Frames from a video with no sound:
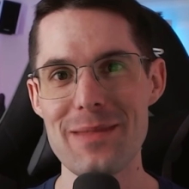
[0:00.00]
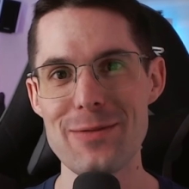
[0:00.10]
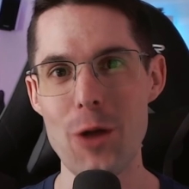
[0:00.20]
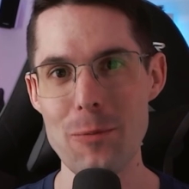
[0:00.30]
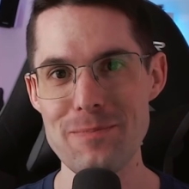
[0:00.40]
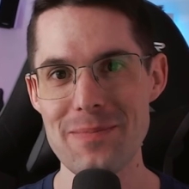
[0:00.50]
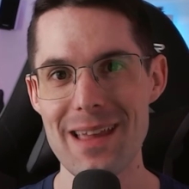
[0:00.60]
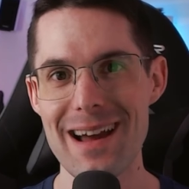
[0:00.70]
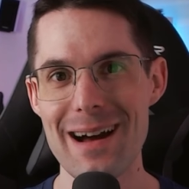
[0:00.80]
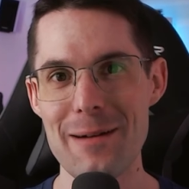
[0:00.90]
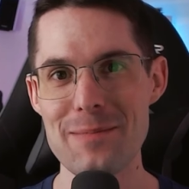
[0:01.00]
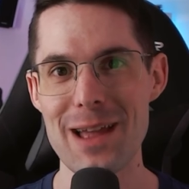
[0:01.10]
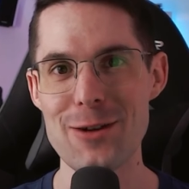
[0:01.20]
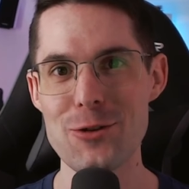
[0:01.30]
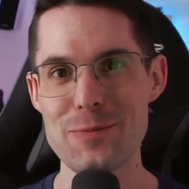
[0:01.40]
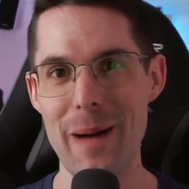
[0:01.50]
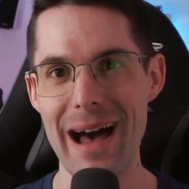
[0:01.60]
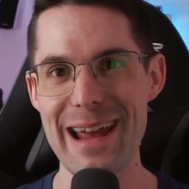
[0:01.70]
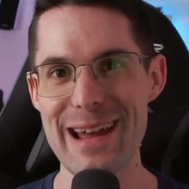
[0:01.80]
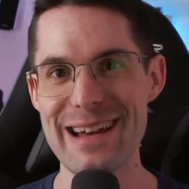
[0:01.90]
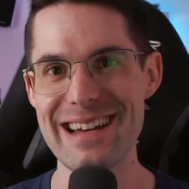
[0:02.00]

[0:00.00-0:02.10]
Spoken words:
Nope. Goodbye.